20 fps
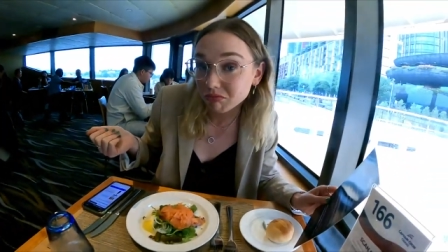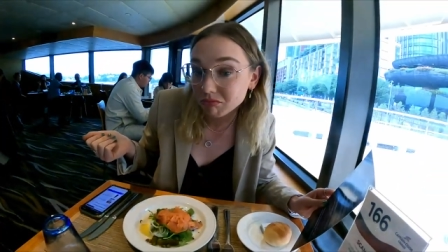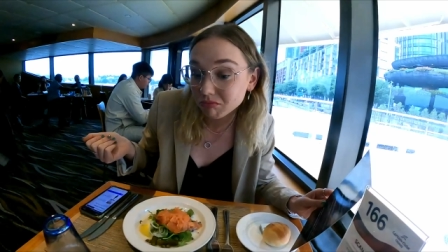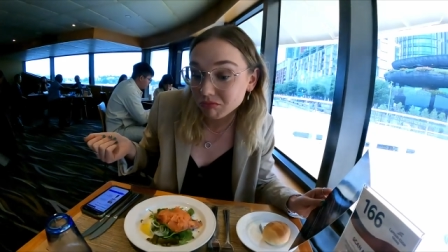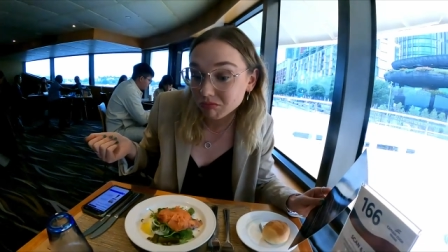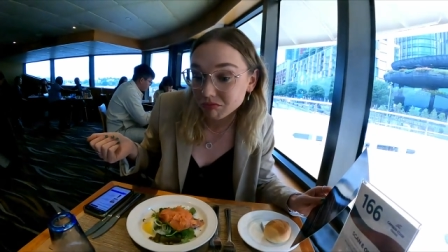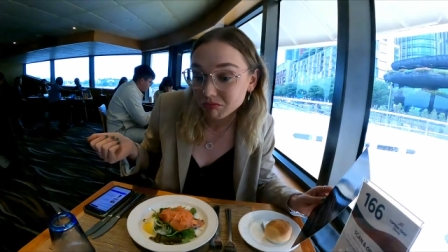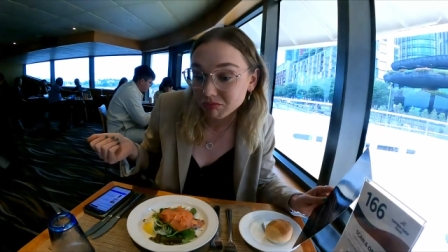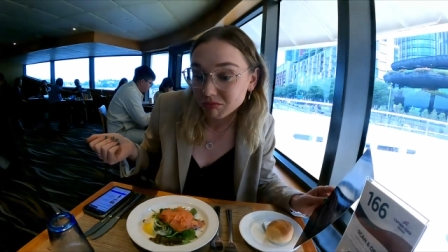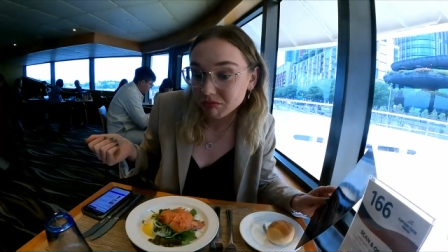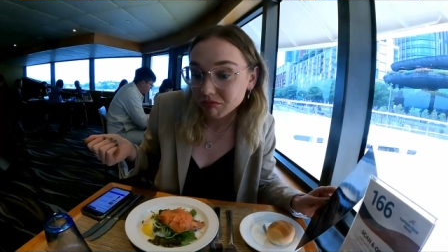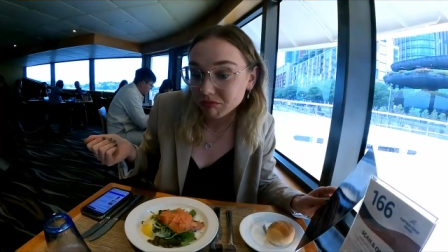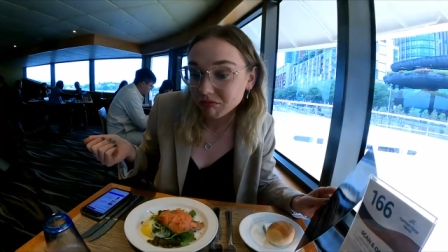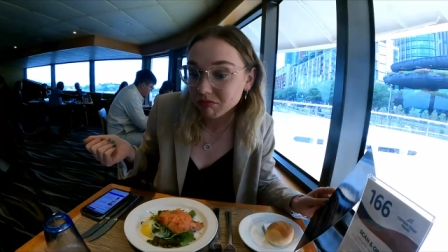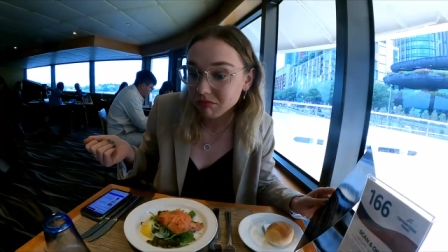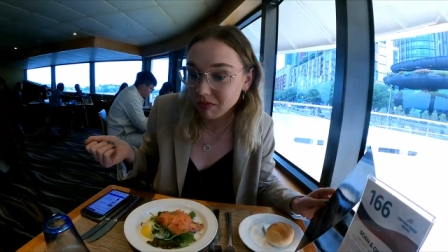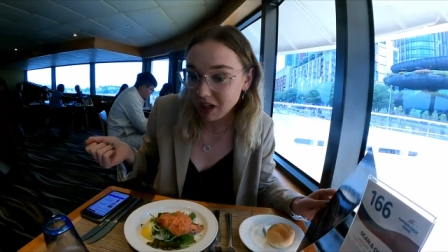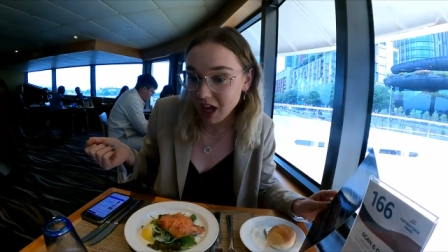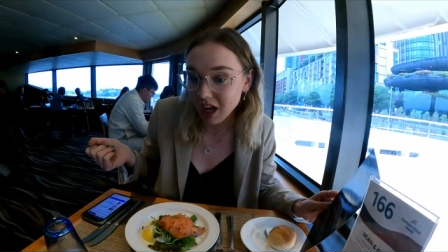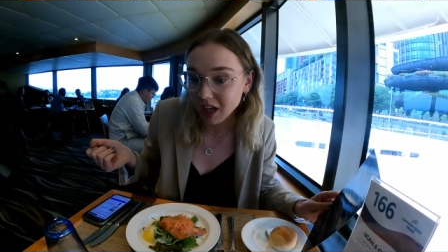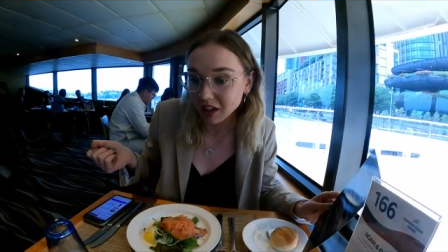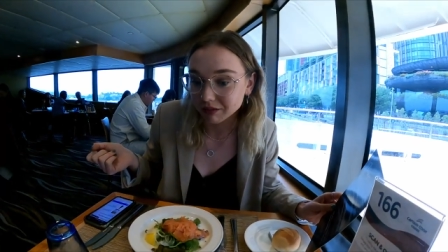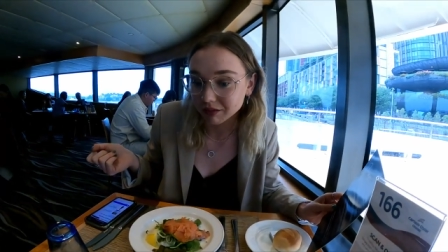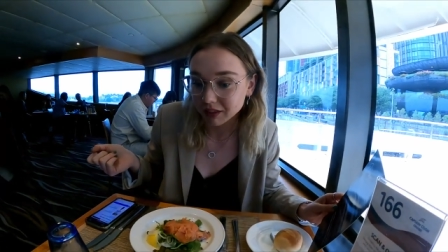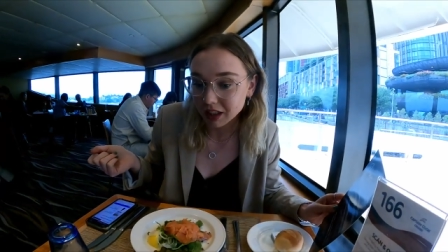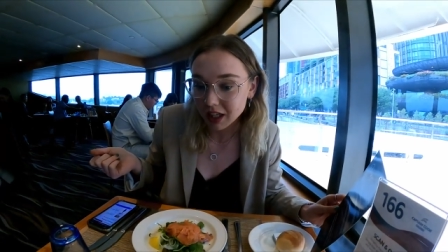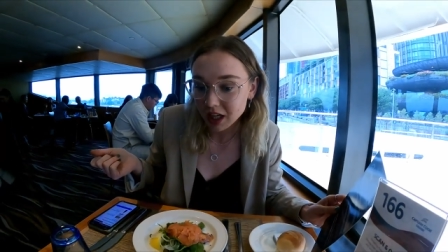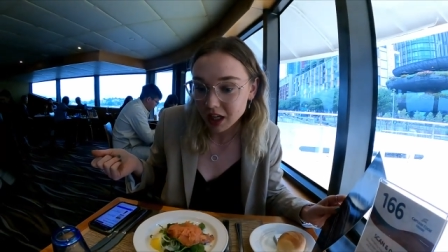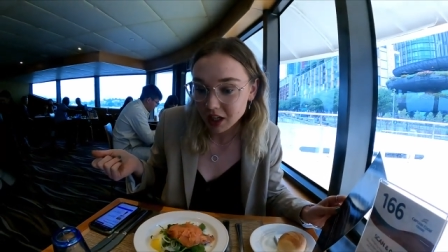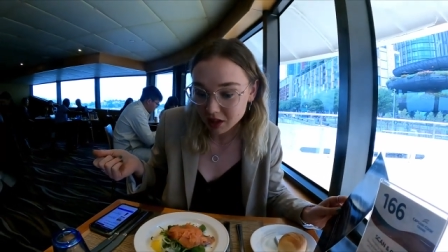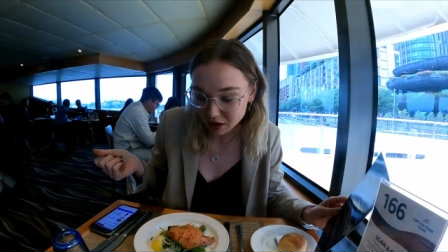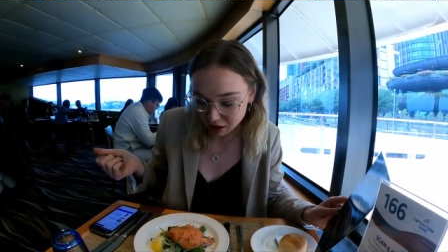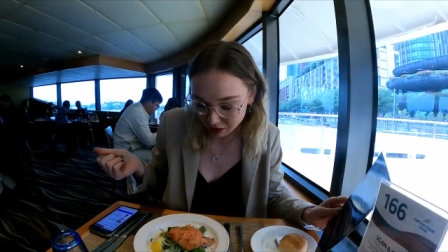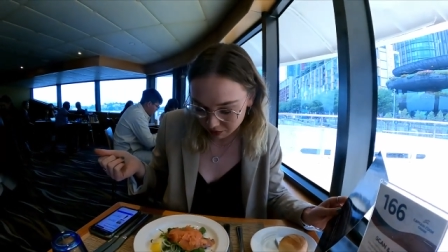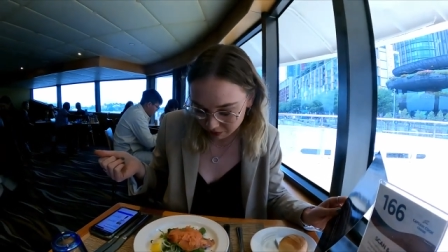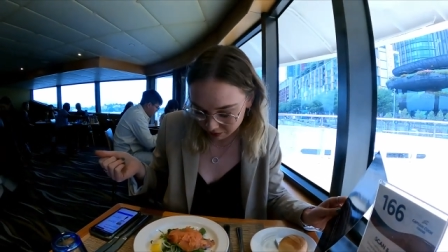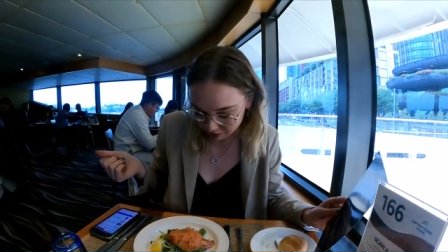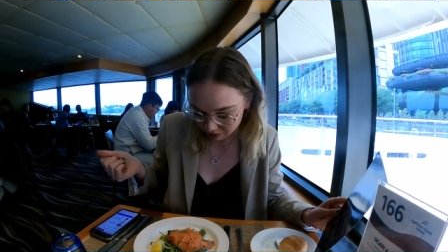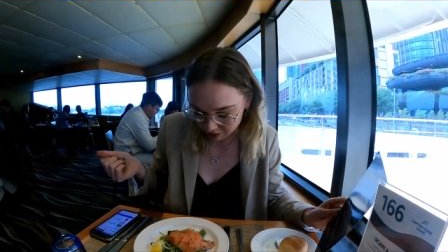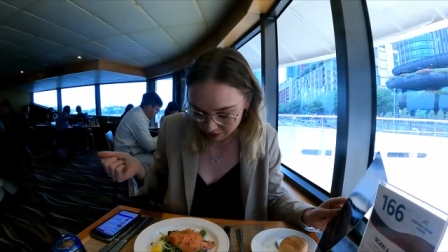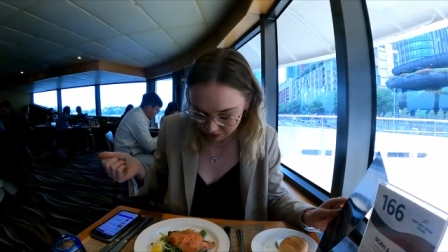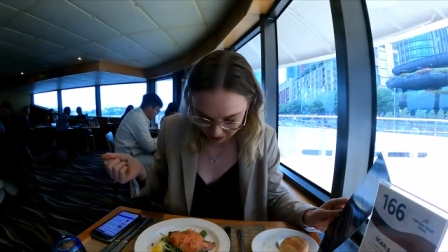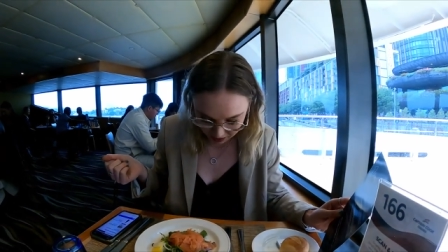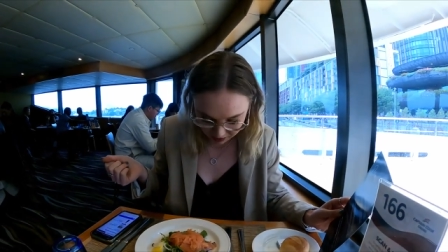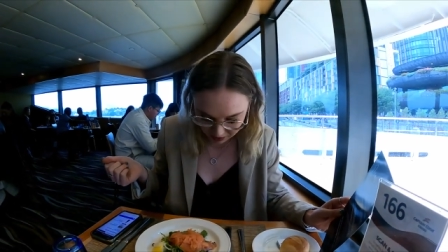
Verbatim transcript: is the starter, right? Yeah. Should we tuck in?